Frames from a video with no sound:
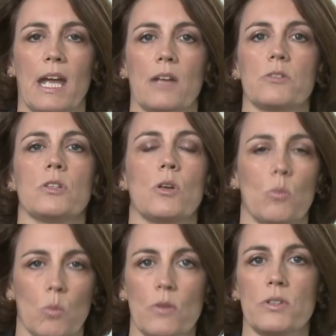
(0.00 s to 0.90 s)
out
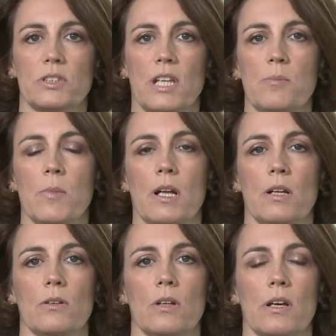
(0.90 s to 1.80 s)
what the scheme might
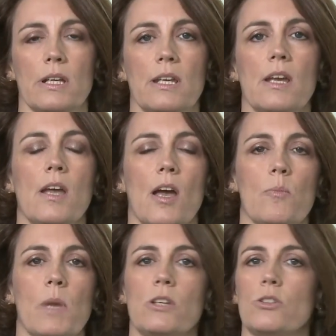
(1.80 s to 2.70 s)
look like
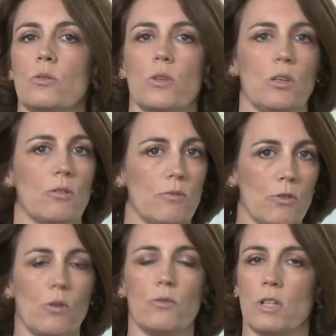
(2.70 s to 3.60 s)
and make sure that you're
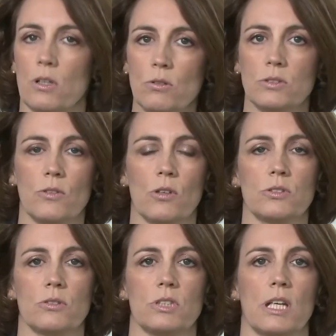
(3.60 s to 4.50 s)
involved in lots of
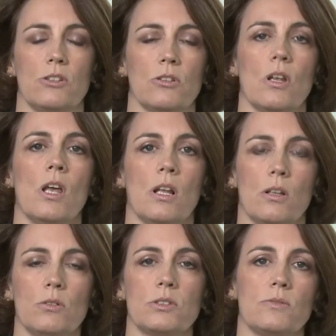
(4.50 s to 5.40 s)
consultation,
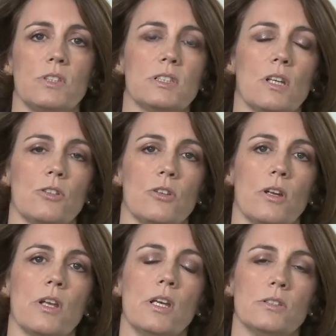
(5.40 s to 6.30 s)
lots of
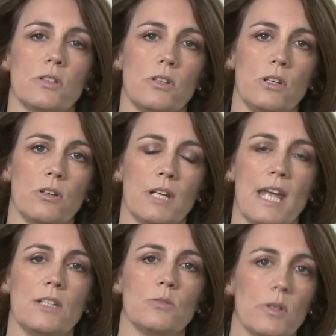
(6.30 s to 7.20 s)
discussion, so that you can
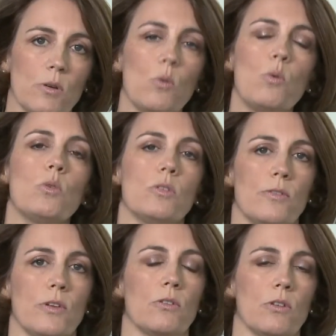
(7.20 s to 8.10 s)
end with all
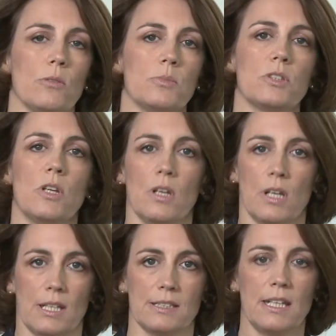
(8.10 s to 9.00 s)
of the groups,
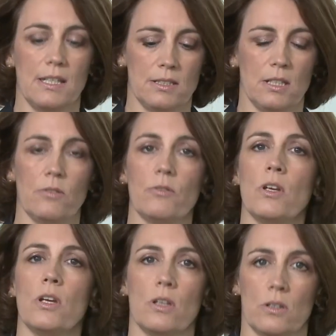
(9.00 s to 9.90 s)
executive,
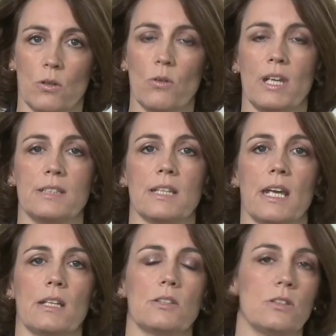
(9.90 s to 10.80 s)

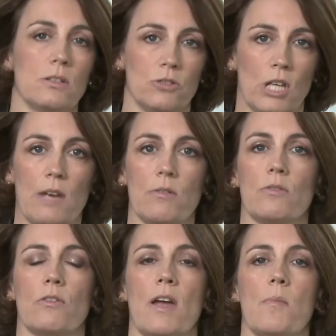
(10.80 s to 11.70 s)
non-execs, chair
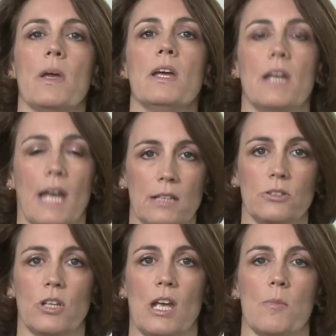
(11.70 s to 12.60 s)
of Rem
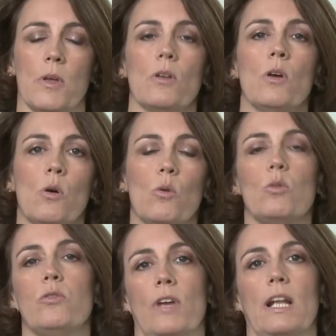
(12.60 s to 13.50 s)
and chairman,
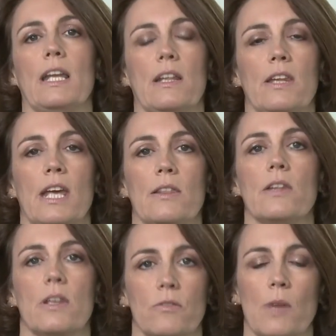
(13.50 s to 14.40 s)
all feeling in the end
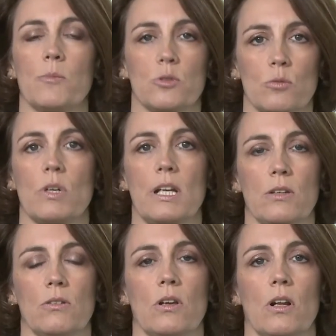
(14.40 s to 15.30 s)
that they've come to a really
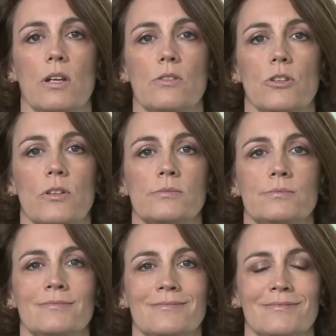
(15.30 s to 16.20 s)
good conclusion.
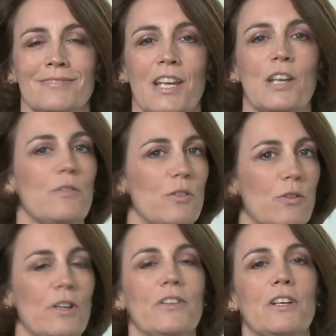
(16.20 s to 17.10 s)
If you
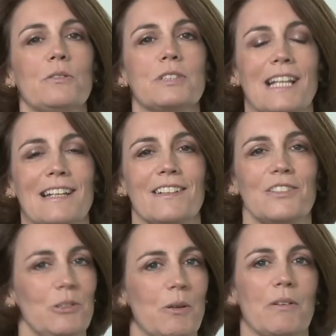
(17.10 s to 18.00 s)
follow the gold
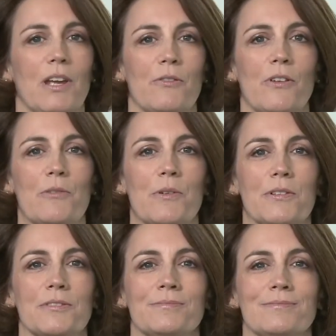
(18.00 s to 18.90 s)
standard, you won't go far
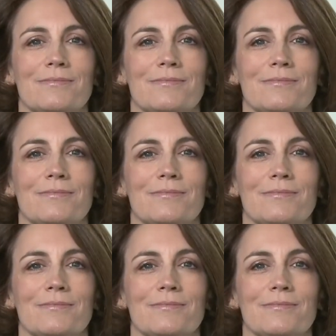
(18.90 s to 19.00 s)
wrong.